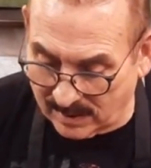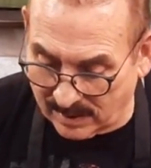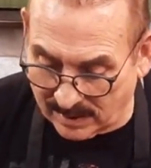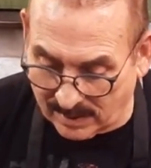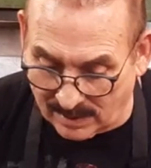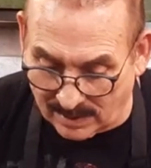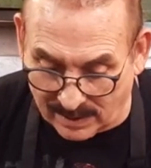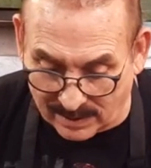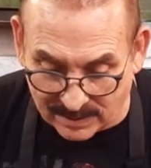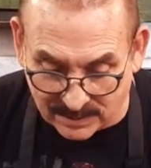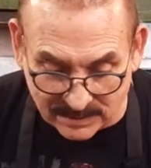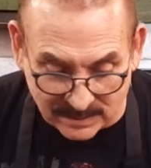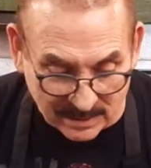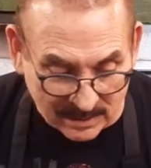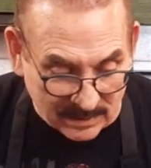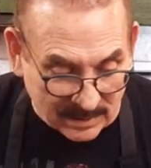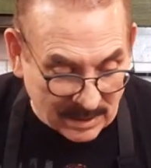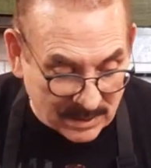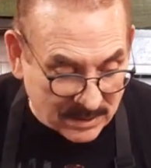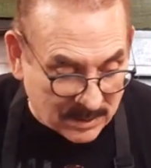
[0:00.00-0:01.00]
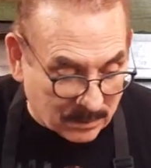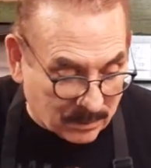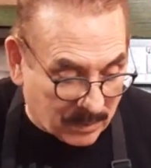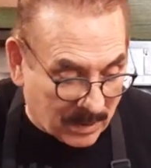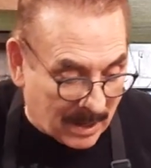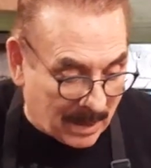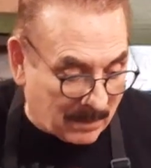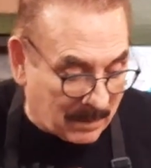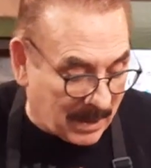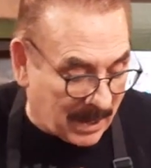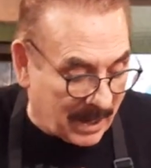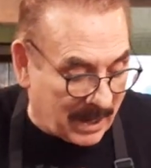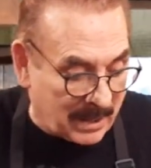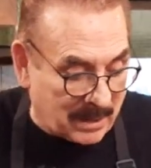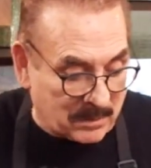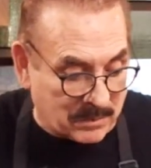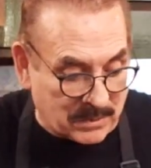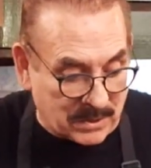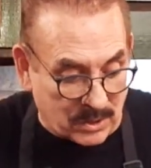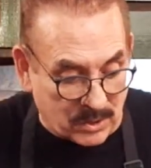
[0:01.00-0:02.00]
And like I said, these are probably
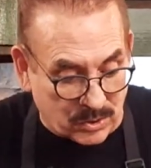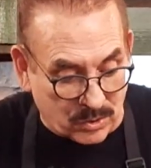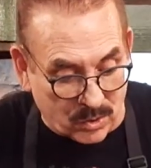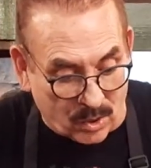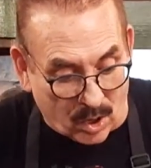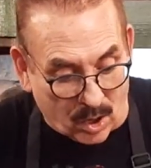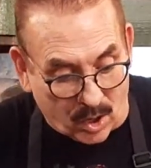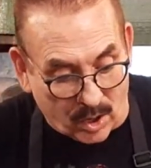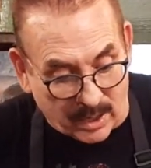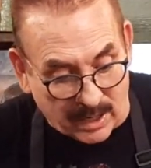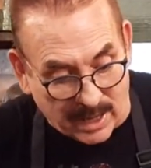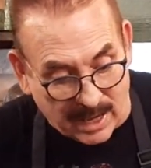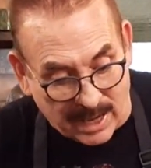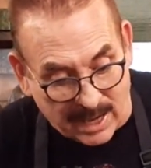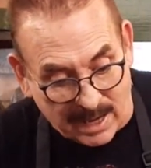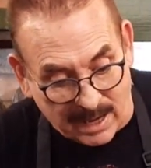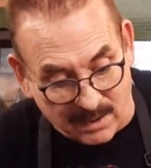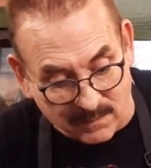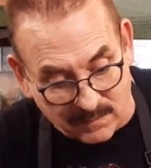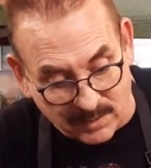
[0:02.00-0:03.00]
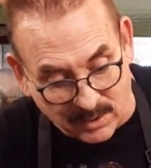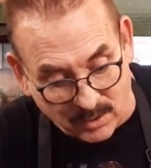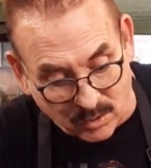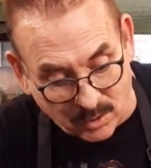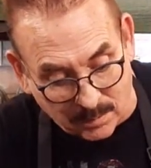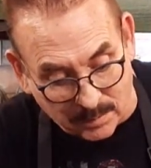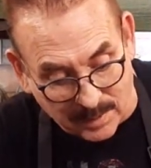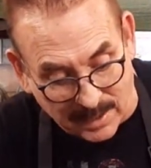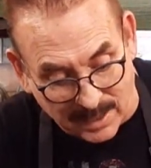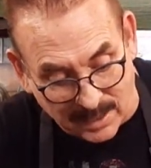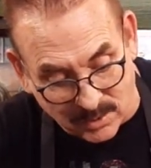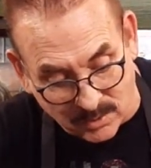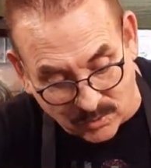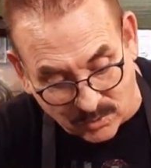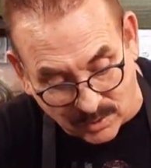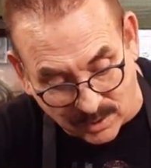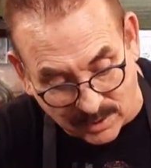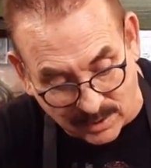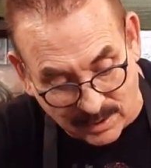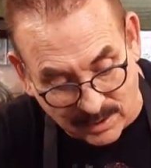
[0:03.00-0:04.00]
items that you already have in your
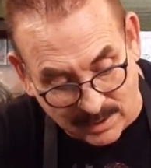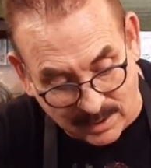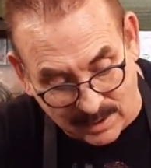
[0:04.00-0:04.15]
pantry.